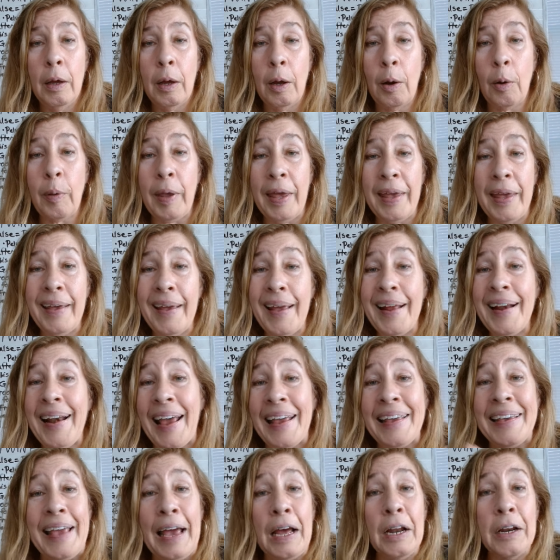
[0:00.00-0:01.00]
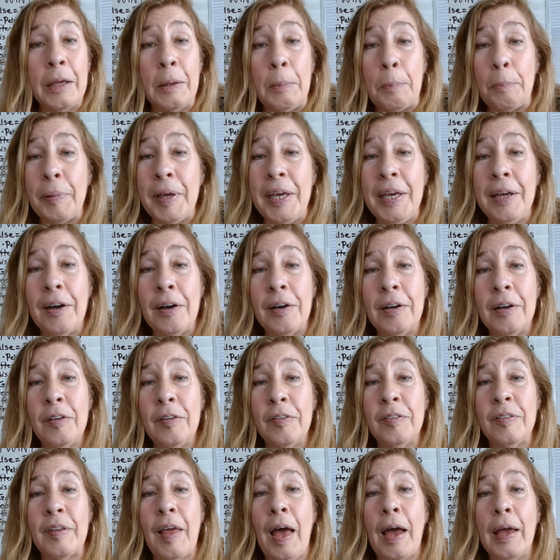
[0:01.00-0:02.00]
Okay. And I get it
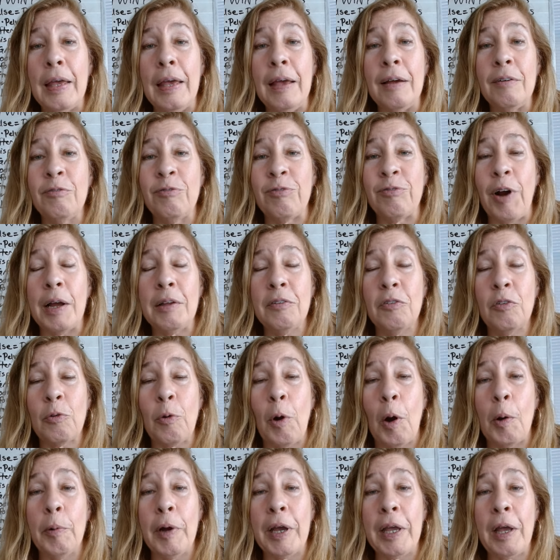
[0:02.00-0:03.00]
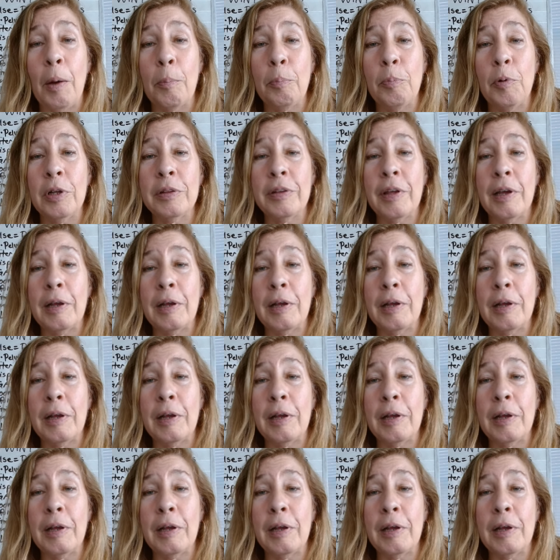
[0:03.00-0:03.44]
because I had friends growing up where